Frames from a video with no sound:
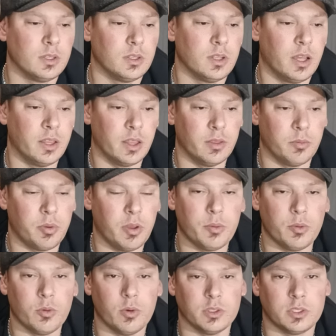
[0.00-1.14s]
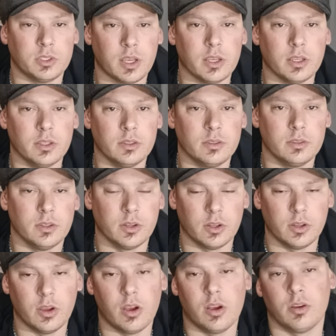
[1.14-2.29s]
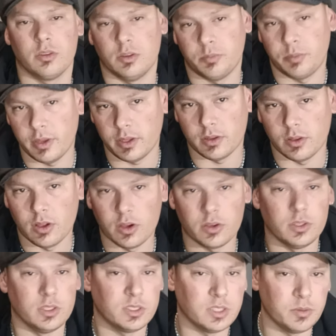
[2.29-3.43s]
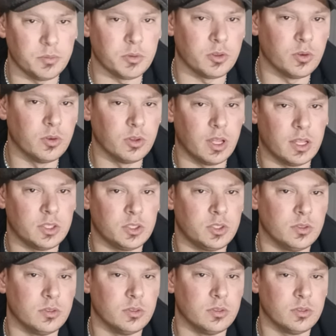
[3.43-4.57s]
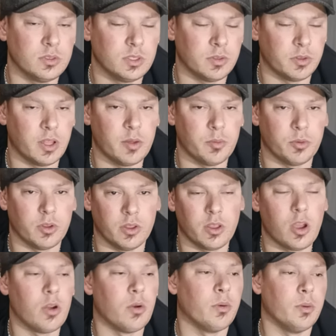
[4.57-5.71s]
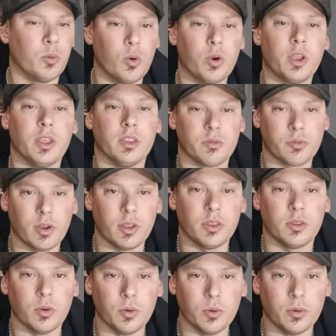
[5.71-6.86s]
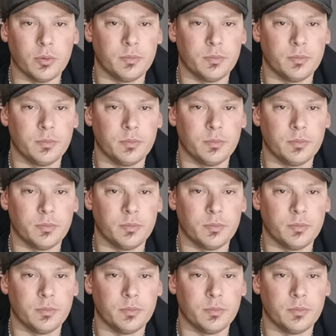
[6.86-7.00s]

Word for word: And people always say, you know, oh, you picked the lock, or you slipped the door latch, and stuff like that. we're like, no, we walk in the front door